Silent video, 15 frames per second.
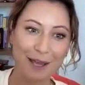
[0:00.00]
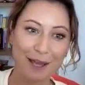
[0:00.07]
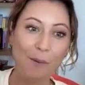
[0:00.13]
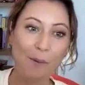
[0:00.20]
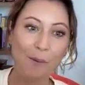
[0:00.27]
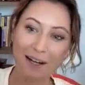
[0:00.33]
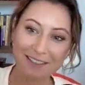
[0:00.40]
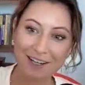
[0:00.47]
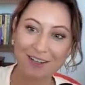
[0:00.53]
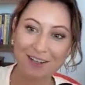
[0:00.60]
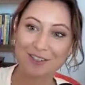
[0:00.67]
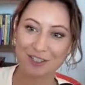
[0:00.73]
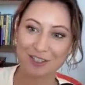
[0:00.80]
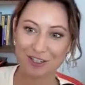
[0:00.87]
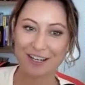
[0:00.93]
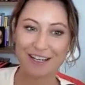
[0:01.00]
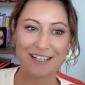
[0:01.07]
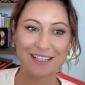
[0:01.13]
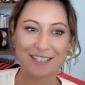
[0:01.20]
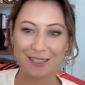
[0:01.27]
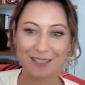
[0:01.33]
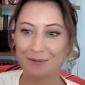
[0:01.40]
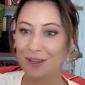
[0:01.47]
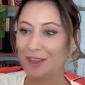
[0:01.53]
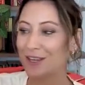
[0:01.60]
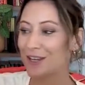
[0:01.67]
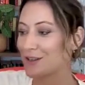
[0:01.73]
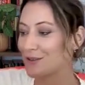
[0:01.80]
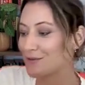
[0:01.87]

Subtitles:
like walk down the streets with